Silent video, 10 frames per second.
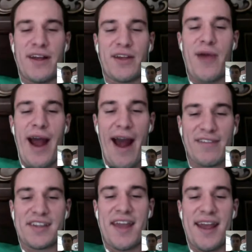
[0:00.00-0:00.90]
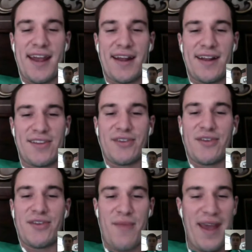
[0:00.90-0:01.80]
like you have to snake it until
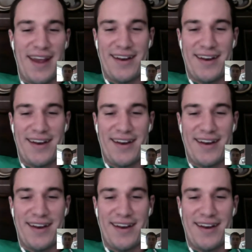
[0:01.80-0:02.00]
you make it.